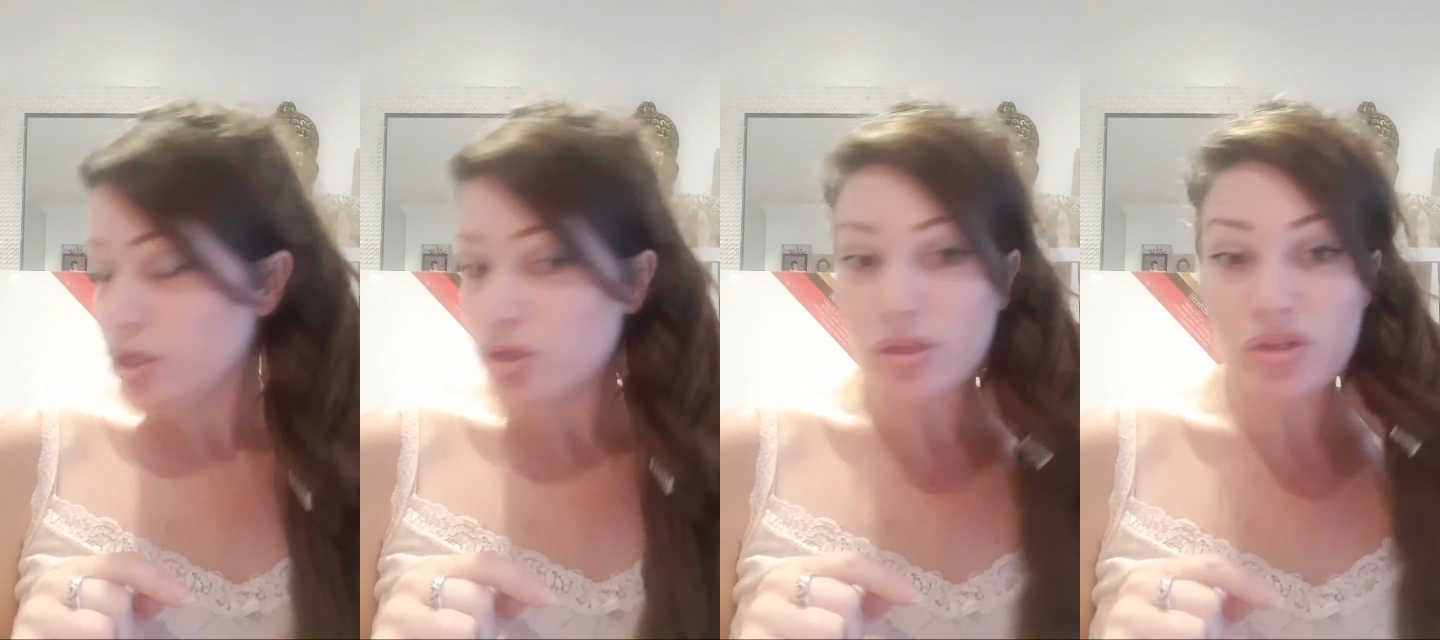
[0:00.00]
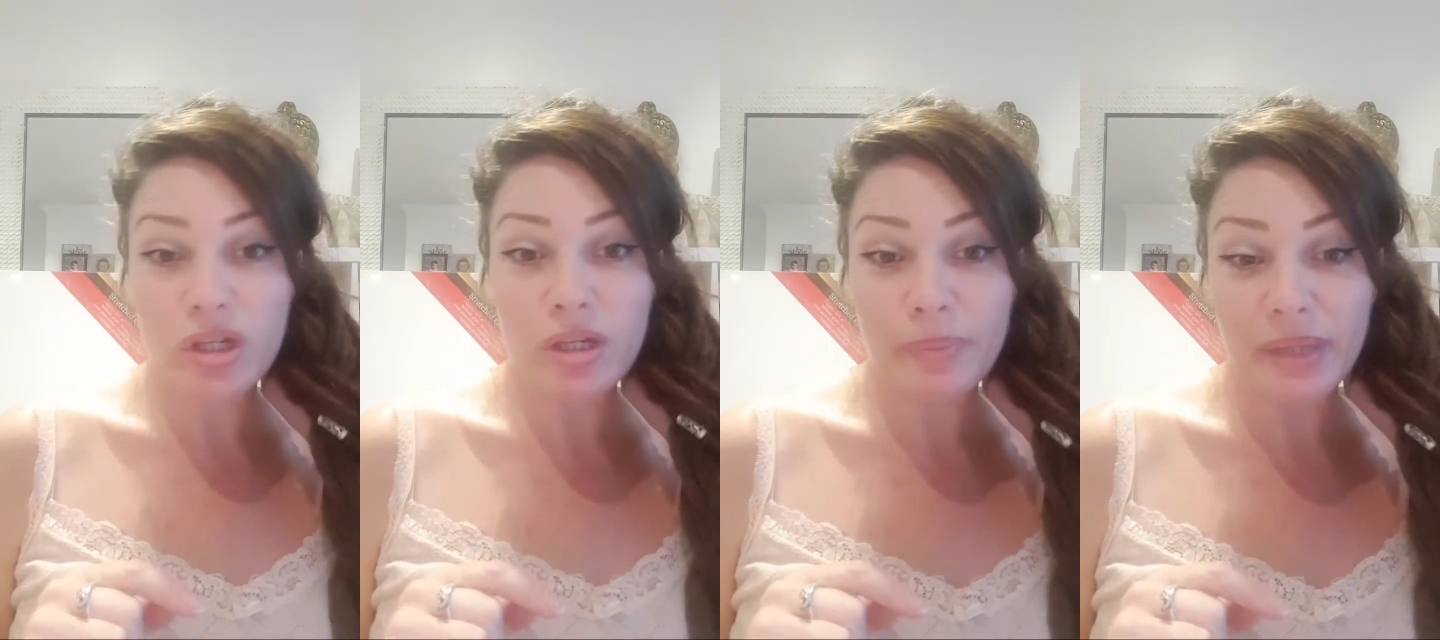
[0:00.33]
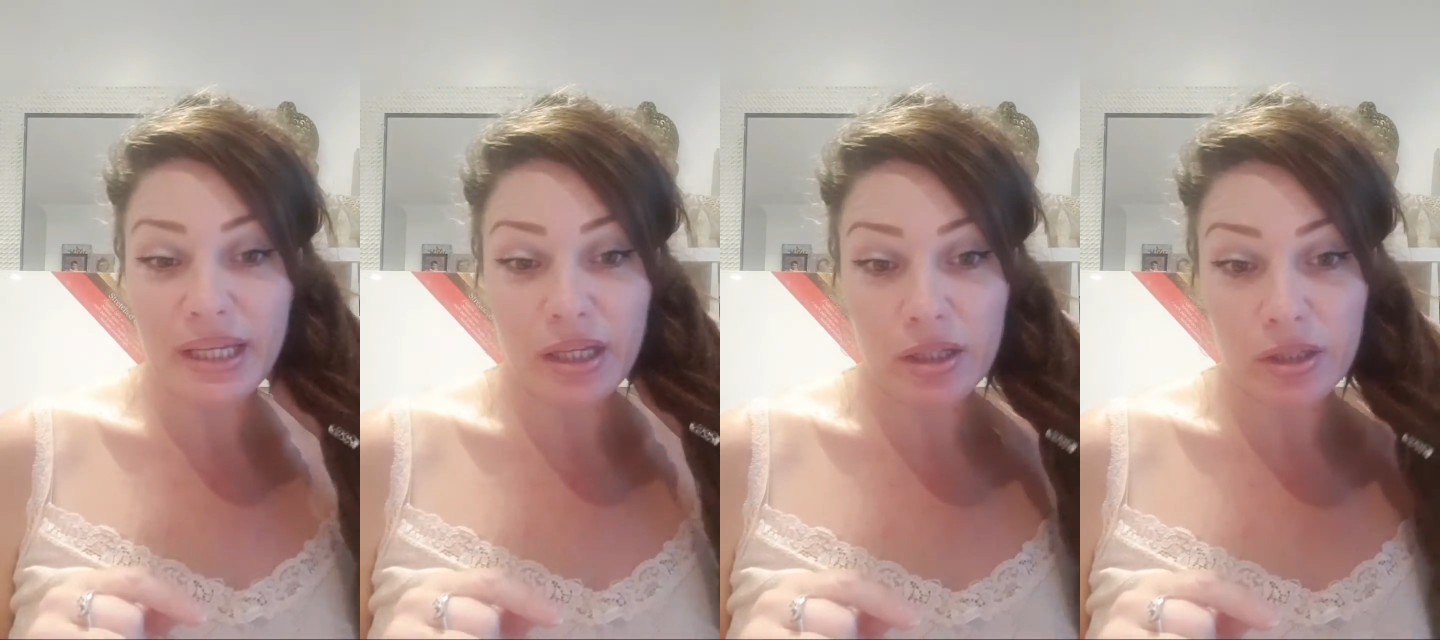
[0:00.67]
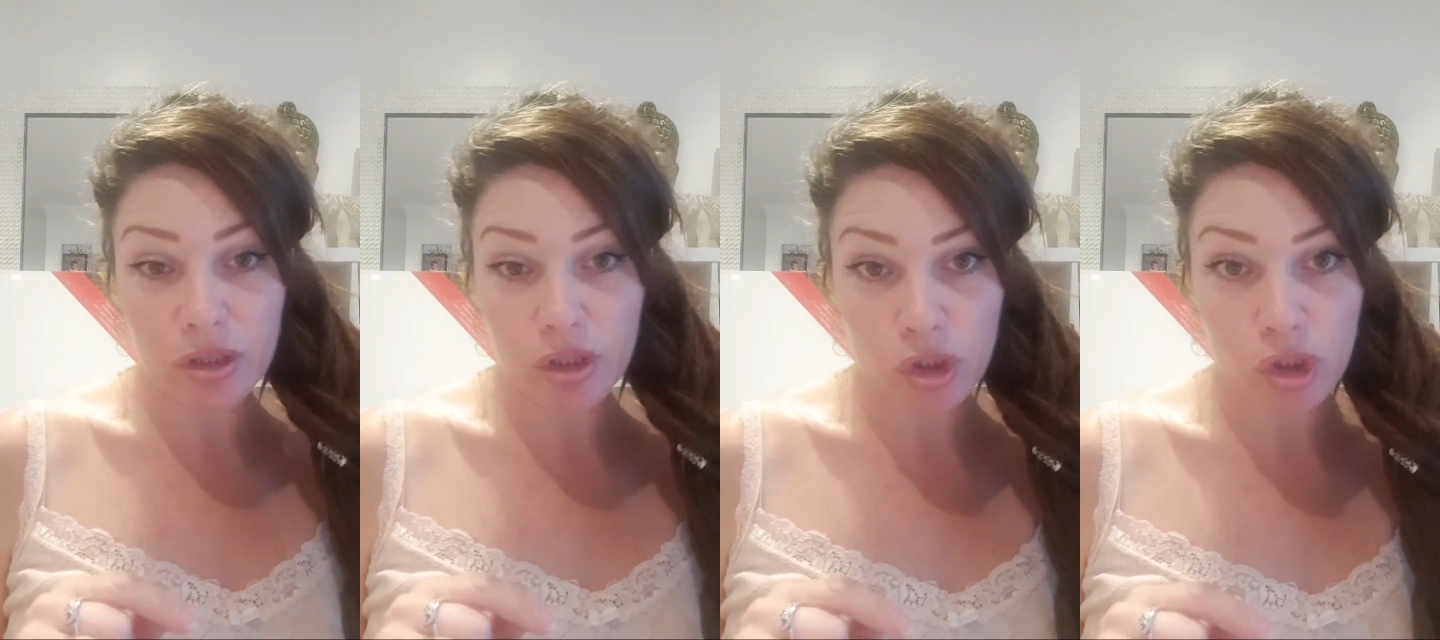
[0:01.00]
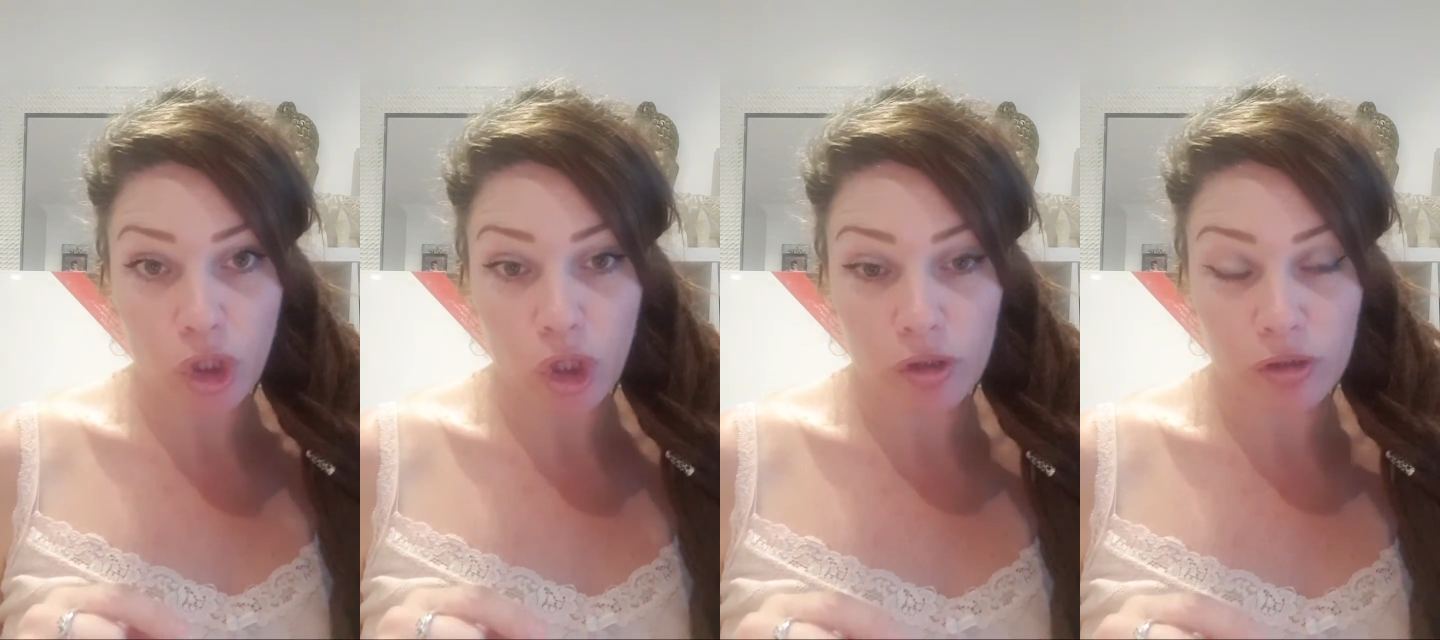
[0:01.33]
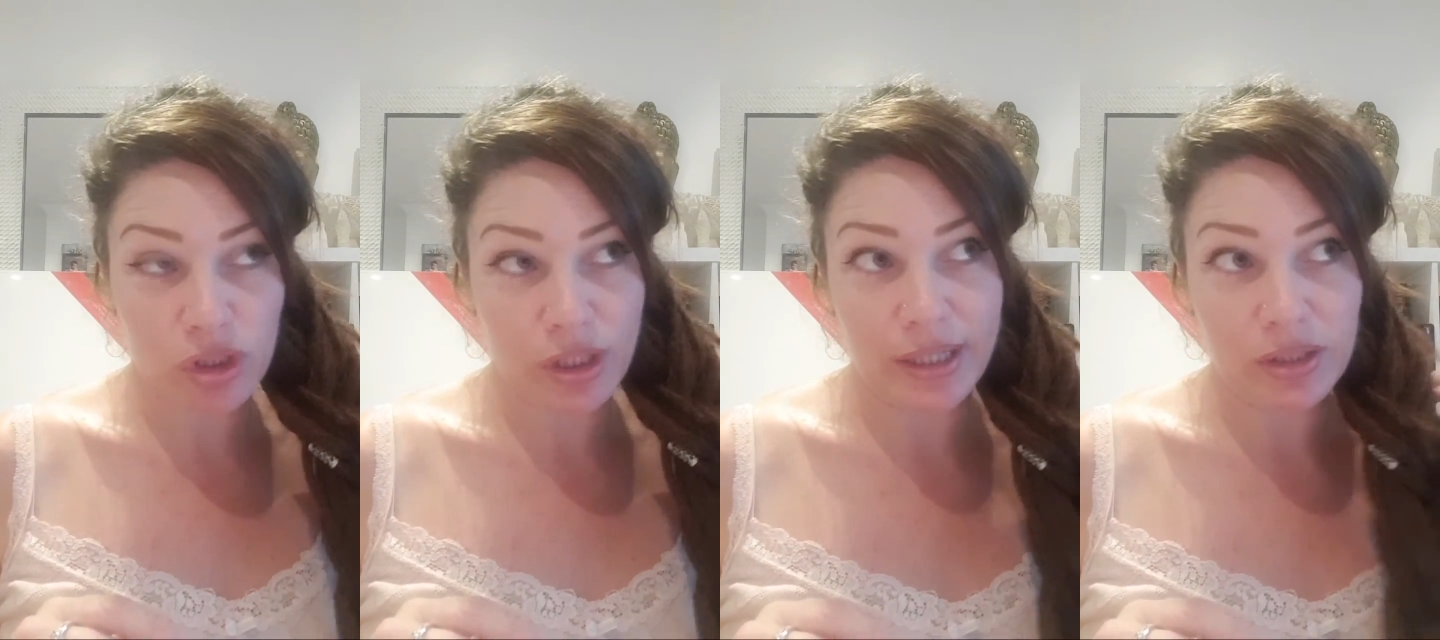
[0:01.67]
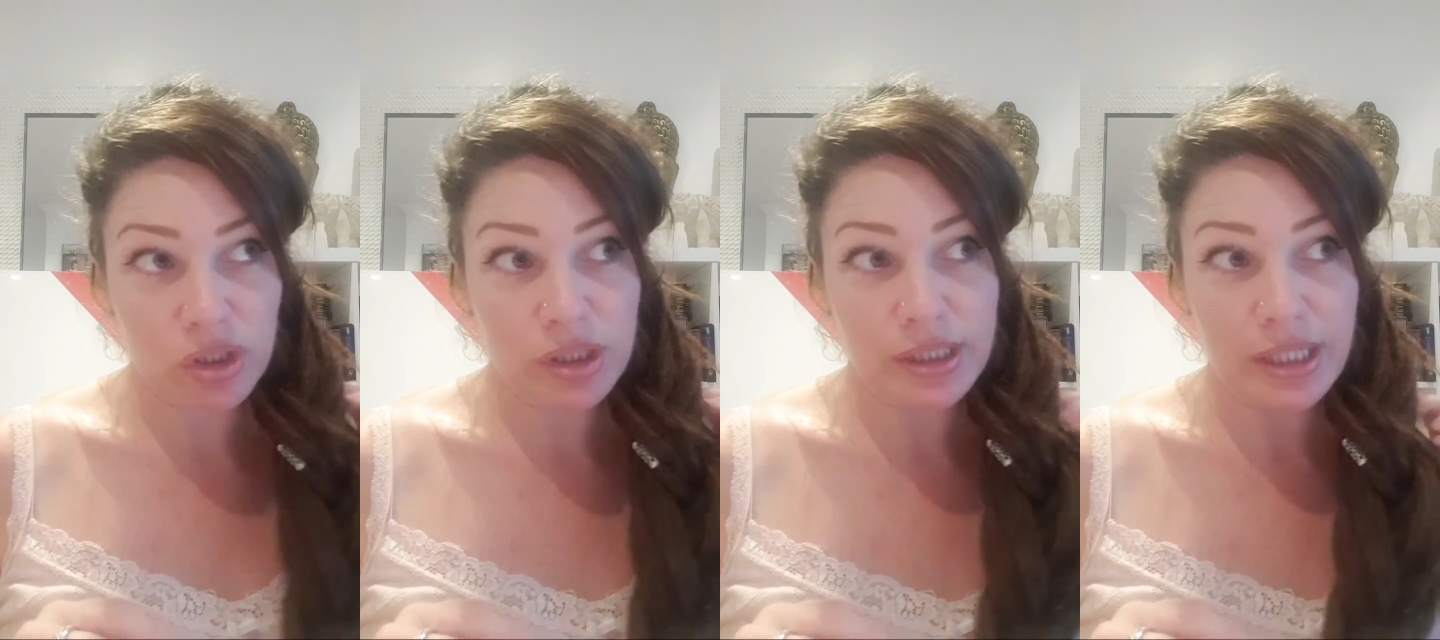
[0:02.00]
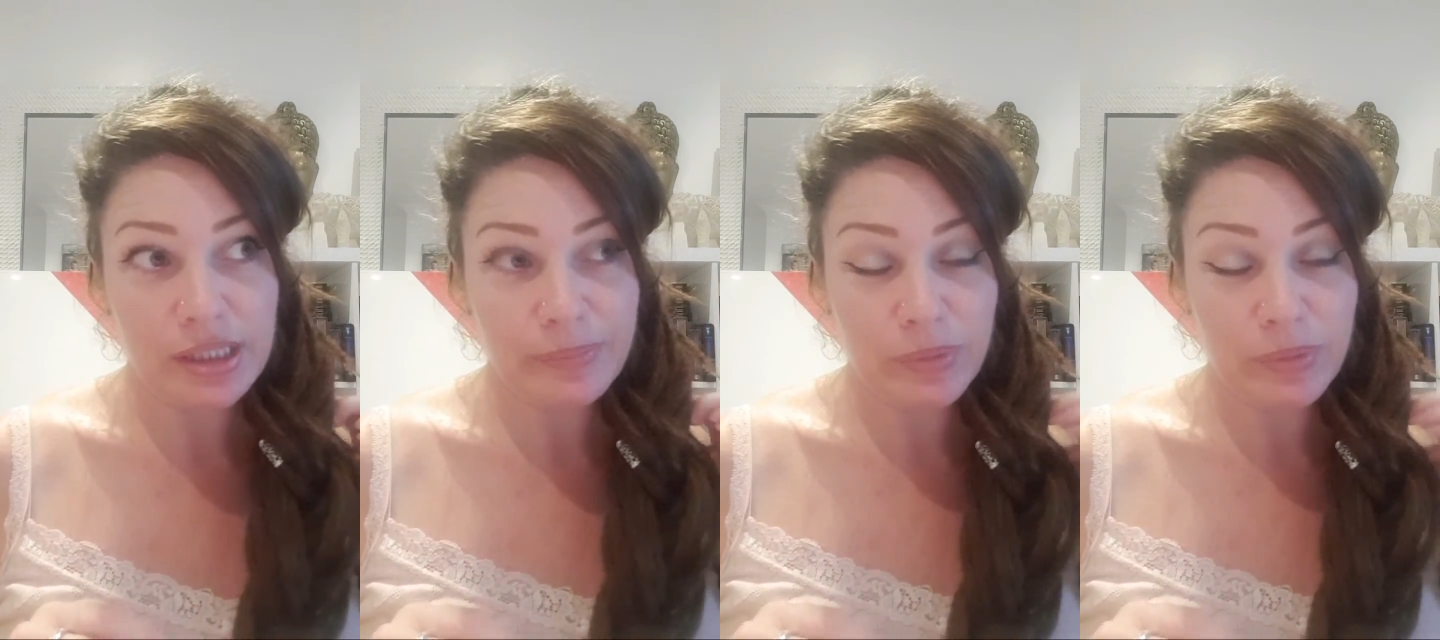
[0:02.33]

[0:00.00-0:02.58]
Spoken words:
So it's going to be not a long chat, she says,